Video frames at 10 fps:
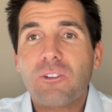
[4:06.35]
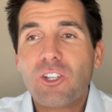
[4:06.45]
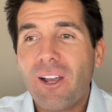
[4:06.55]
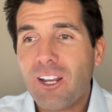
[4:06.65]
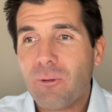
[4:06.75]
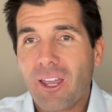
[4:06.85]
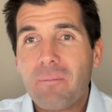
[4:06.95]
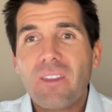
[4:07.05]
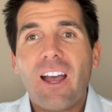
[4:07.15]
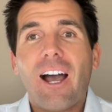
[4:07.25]
So, anyway,
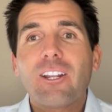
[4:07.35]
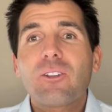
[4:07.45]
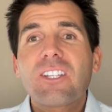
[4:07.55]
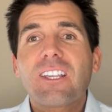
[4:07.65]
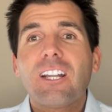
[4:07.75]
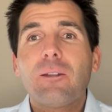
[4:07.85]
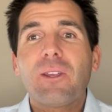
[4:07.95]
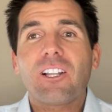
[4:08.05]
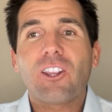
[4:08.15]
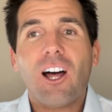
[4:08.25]
I know this is getting to be
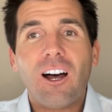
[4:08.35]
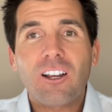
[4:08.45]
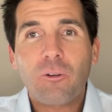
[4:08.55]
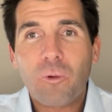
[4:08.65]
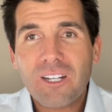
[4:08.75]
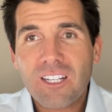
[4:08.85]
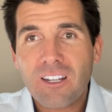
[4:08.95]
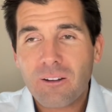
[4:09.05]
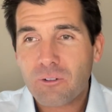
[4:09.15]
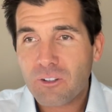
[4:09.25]
a long
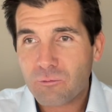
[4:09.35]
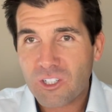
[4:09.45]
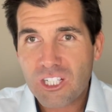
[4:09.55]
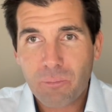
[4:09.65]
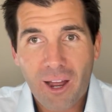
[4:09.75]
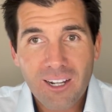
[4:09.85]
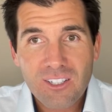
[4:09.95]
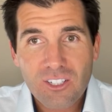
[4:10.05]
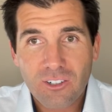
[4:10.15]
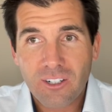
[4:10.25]
winded
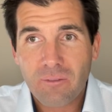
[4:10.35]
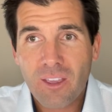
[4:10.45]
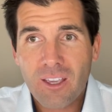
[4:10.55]
response or